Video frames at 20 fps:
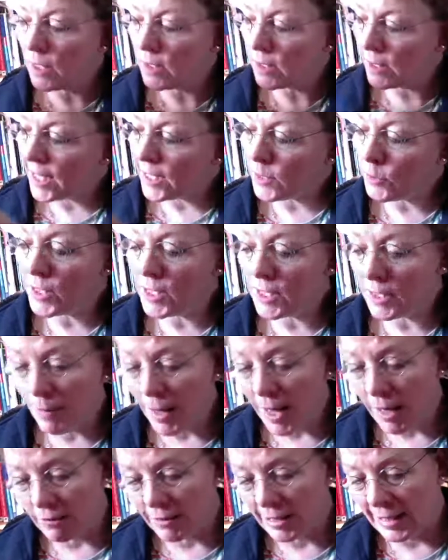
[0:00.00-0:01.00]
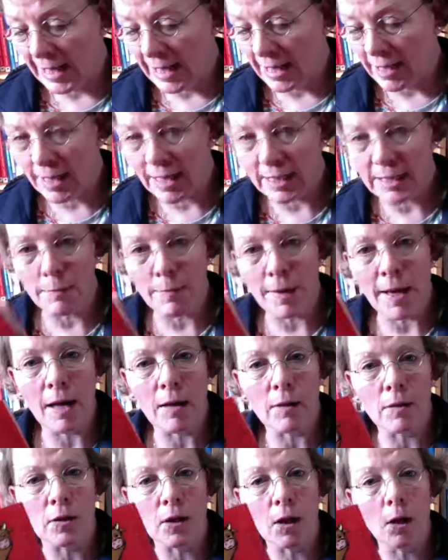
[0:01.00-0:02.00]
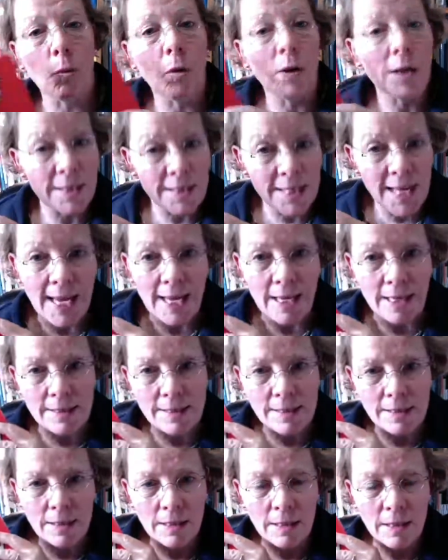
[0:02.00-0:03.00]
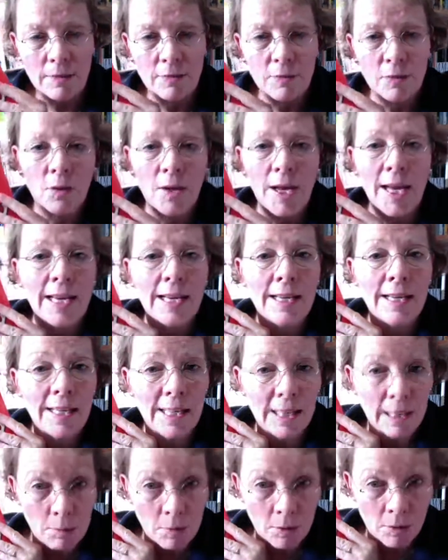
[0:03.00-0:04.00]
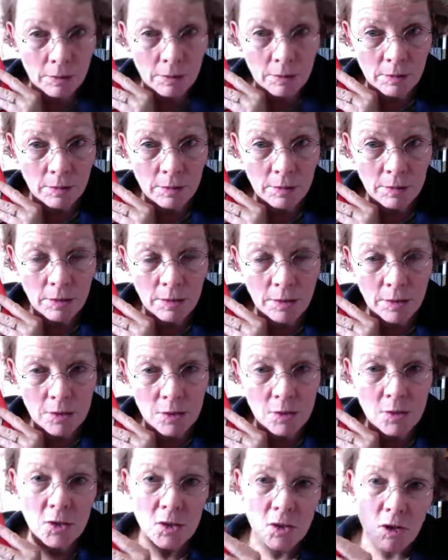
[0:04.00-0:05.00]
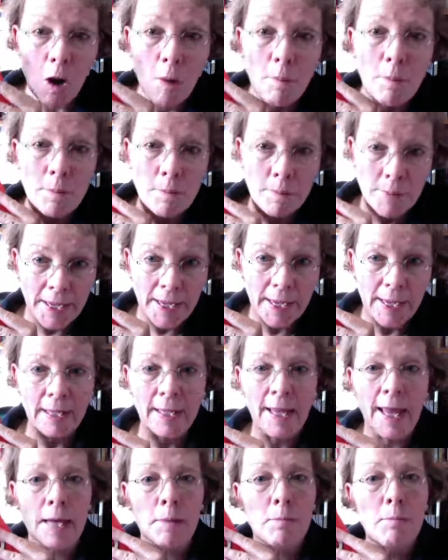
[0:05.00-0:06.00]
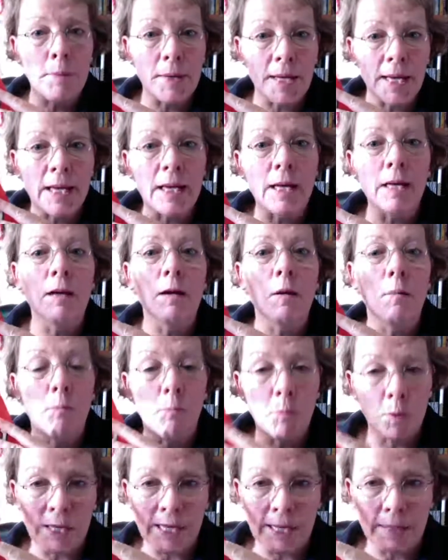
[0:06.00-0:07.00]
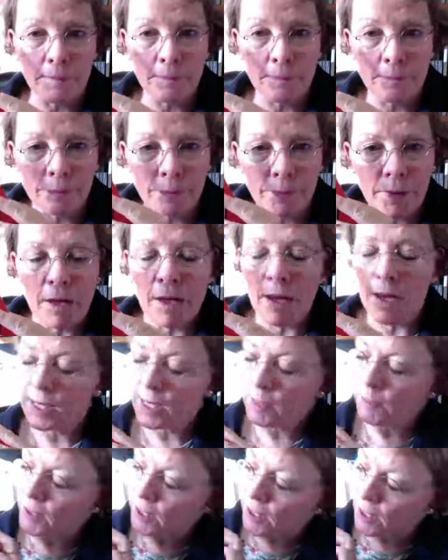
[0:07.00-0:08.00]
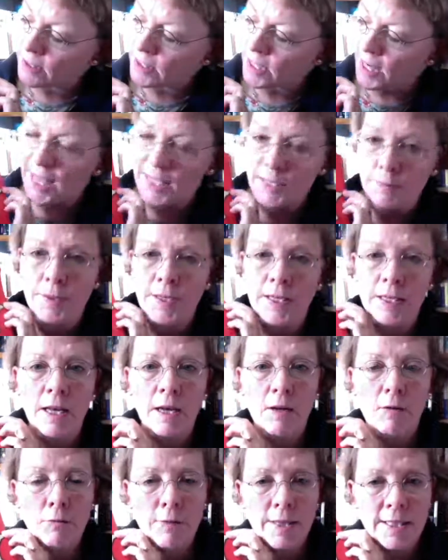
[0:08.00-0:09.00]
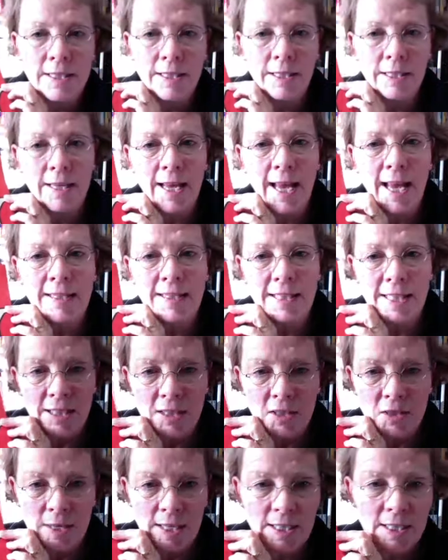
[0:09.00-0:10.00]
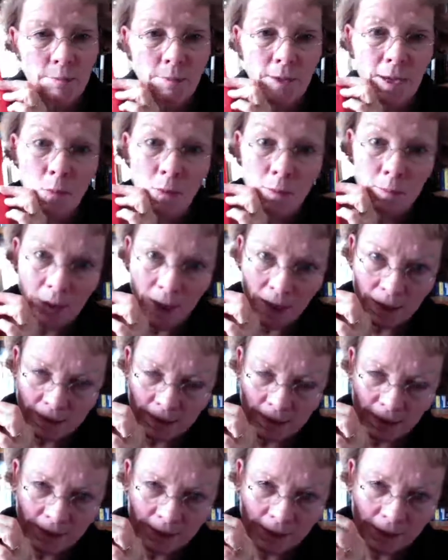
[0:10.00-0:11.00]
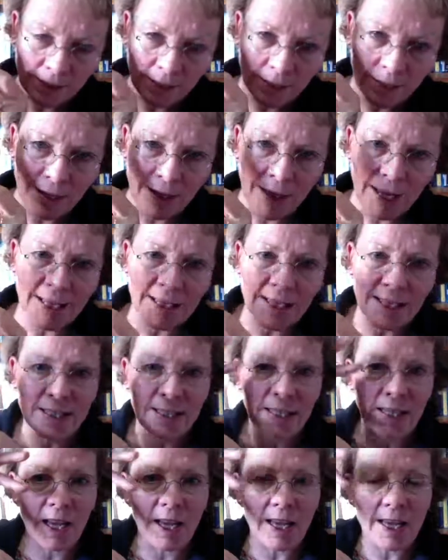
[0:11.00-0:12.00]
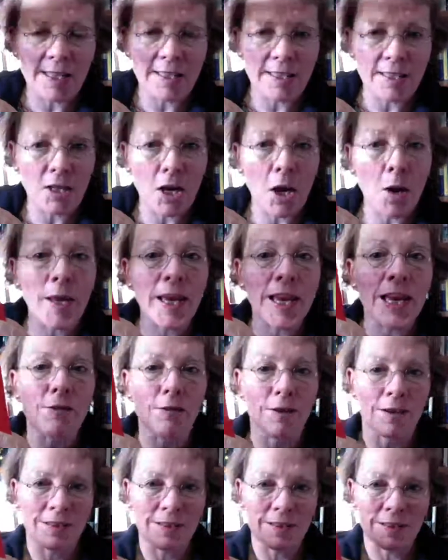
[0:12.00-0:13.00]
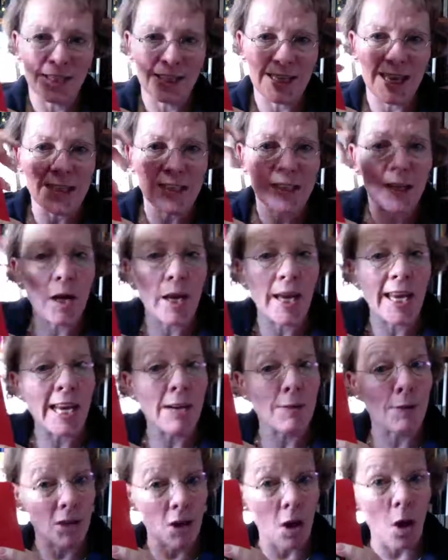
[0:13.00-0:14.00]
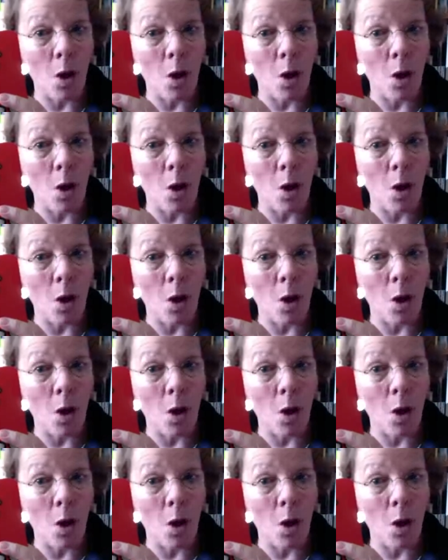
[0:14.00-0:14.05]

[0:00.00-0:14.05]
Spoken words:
So that's what it's about, really. It's about what it takes for a little bull to stop being a big bully. Now, because it has been written and illustrated by one person, it's coherent. It has a coherent